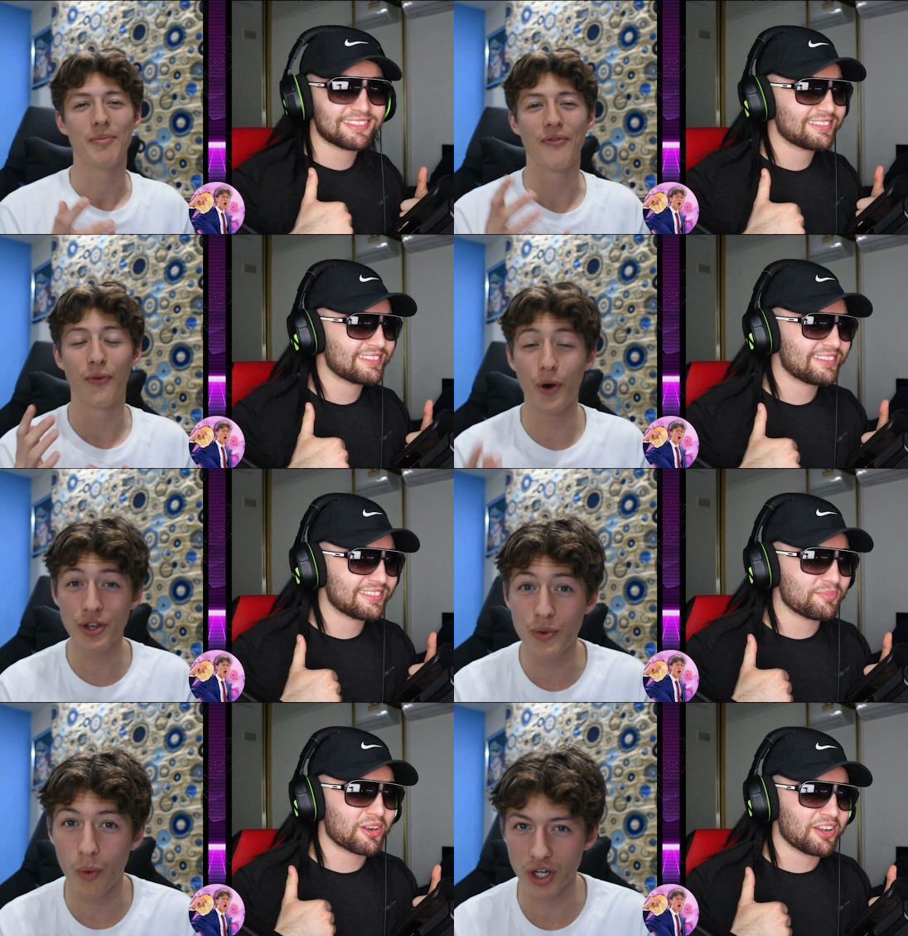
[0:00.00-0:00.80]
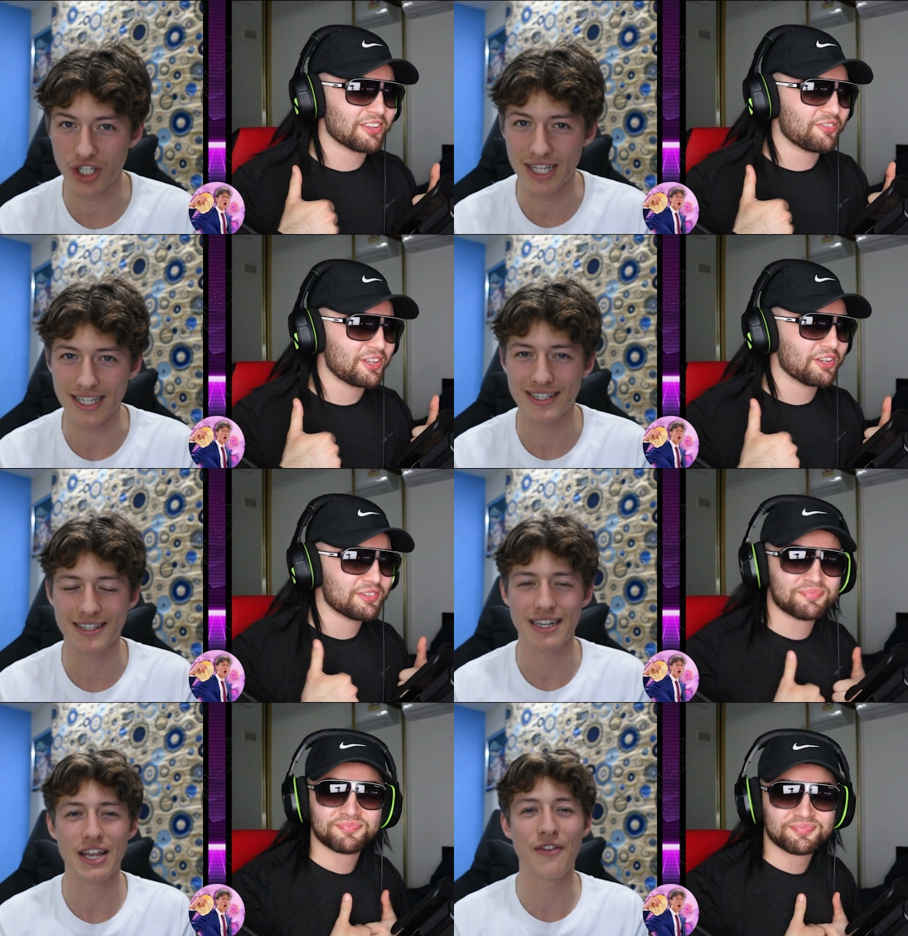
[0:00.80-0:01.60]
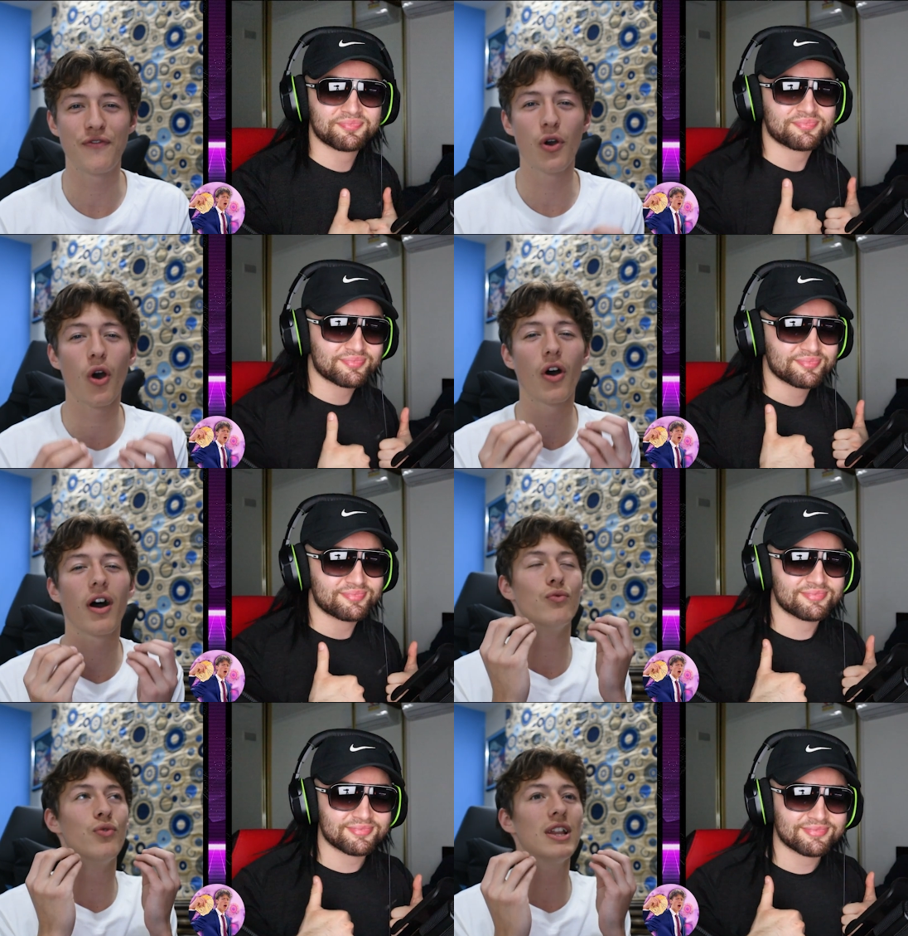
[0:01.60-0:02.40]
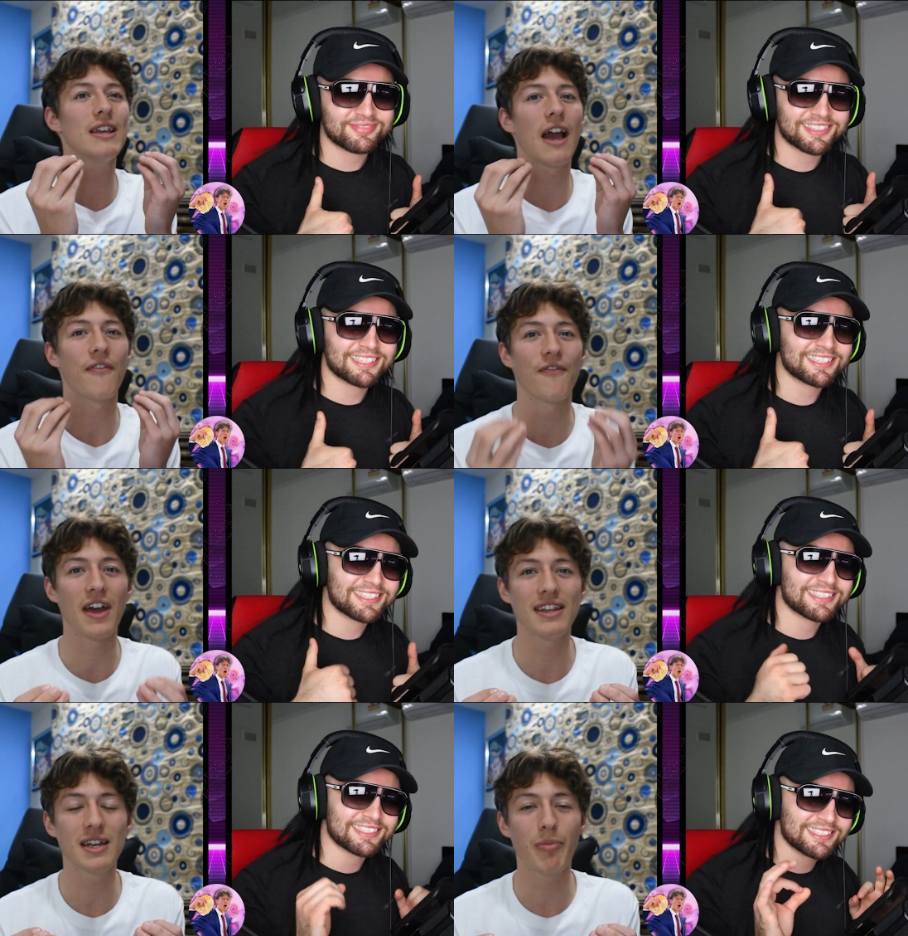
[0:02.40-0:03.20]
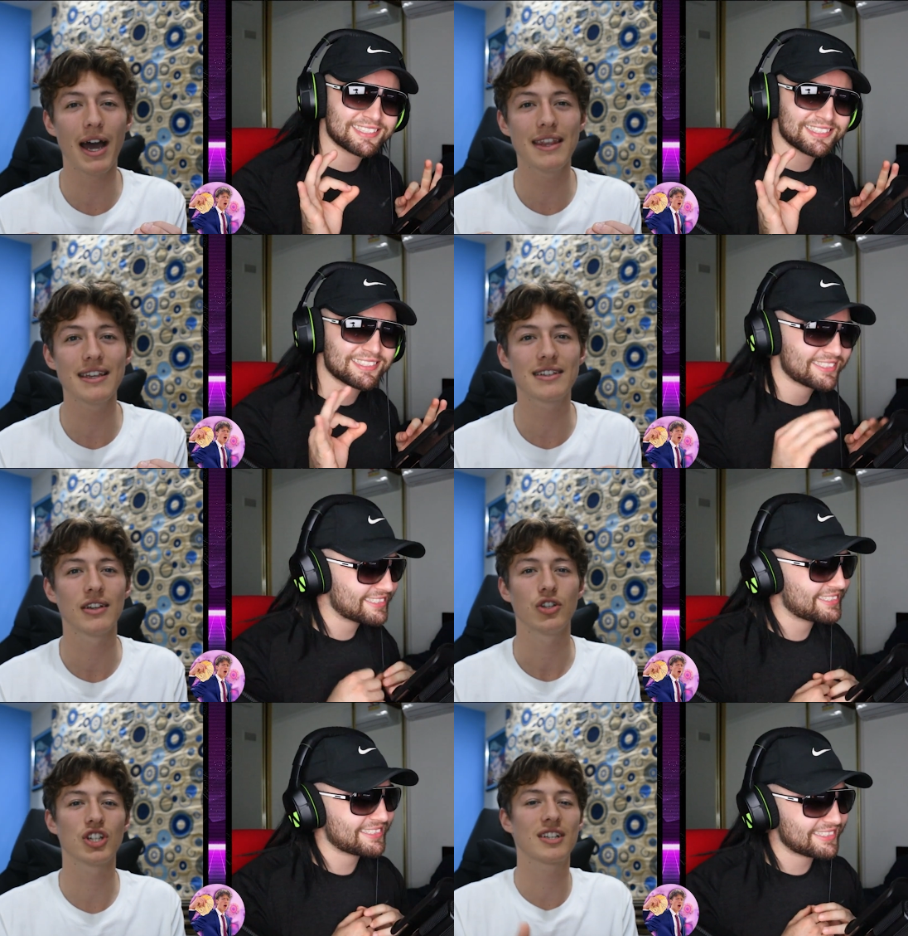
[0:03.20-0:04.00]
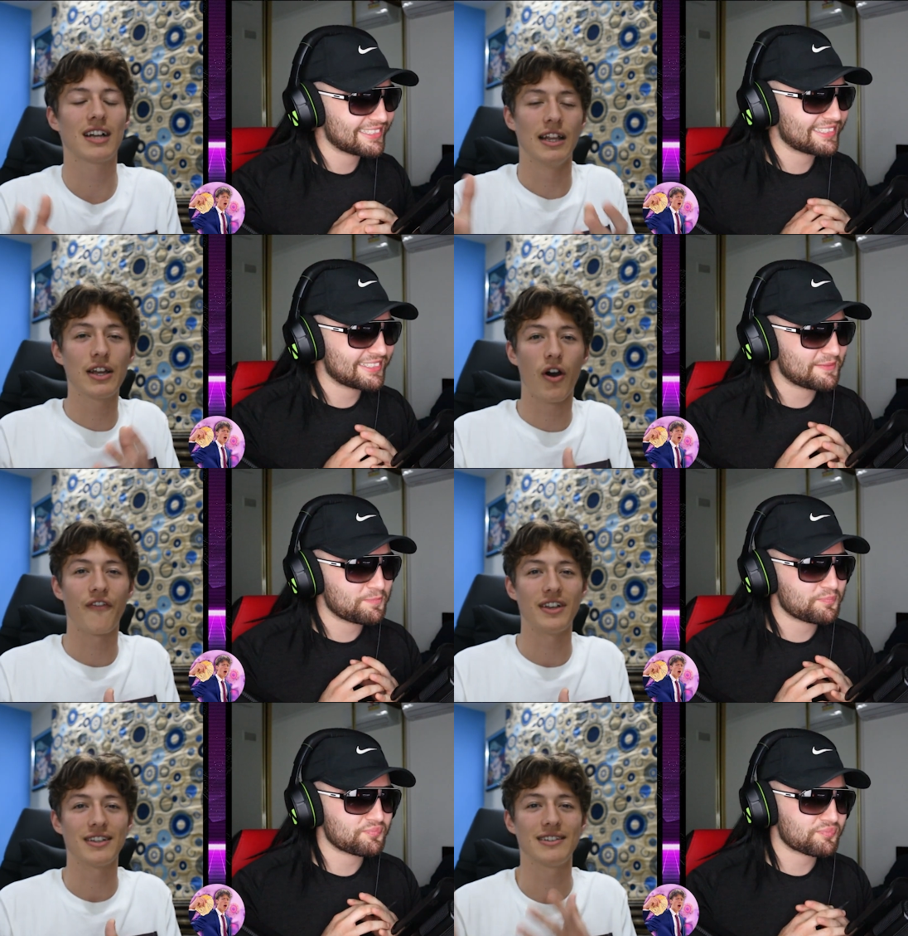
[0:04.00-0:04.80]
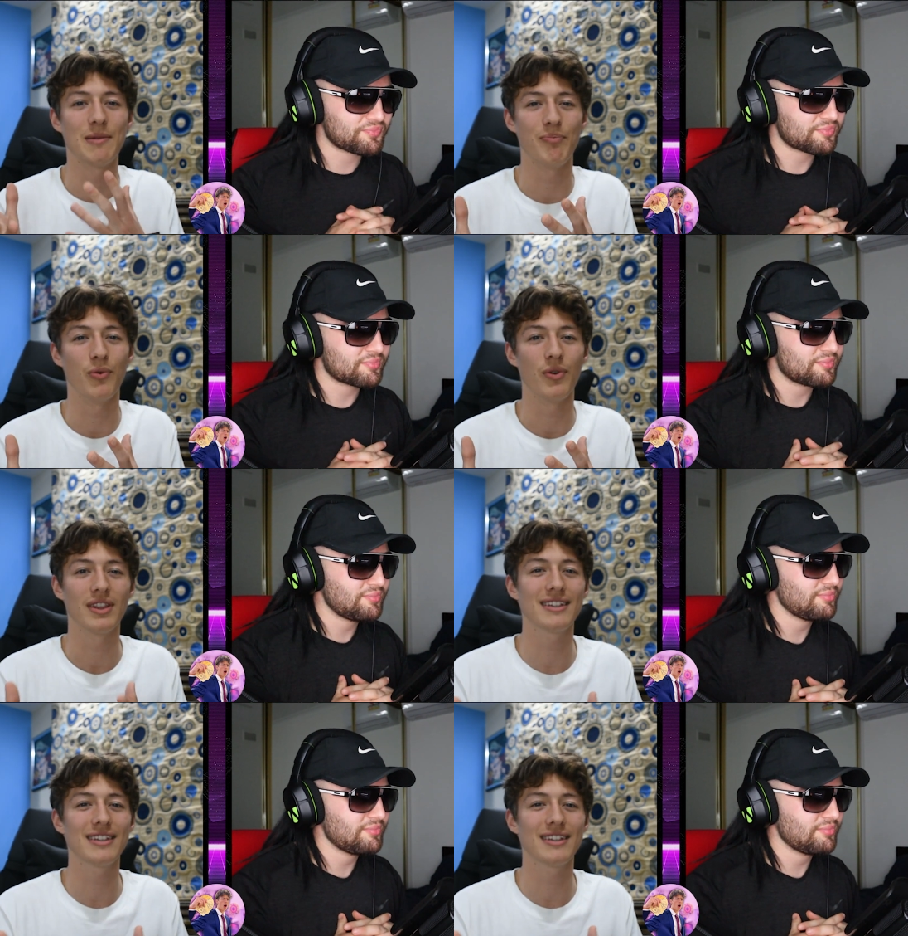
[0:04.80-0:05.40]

Speaker 1: Before you watch this, if you're really offended by this, just click off it. Simple.